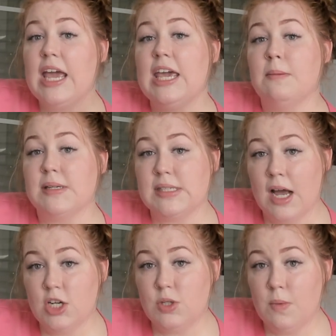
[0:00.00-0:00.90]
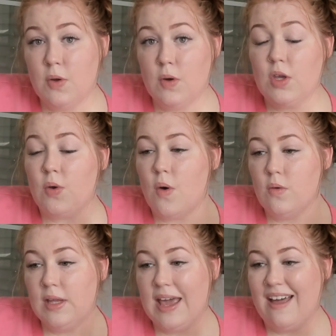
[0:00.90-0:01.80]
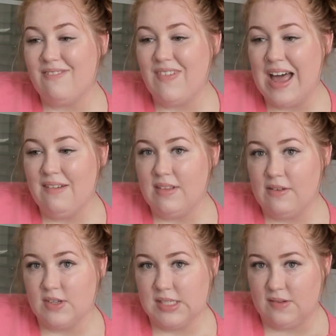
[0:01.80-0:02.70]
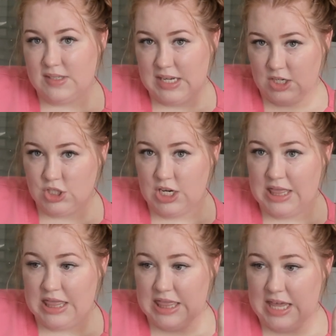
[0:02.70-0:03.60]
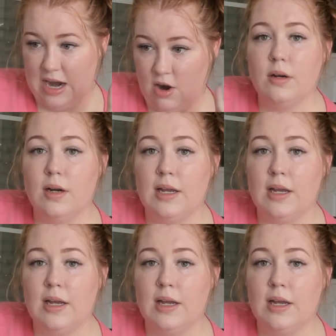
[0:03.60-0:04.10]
in massage mode, you only have 5 levels of suction there.